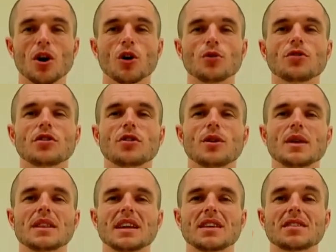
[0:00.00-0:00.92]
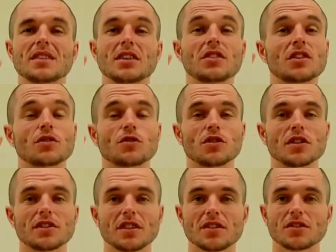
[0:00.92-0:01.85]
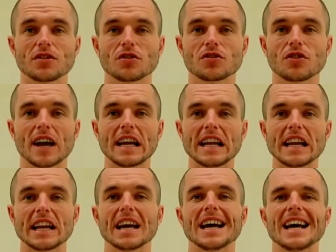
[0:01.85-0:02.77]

also doing things such as resistance training,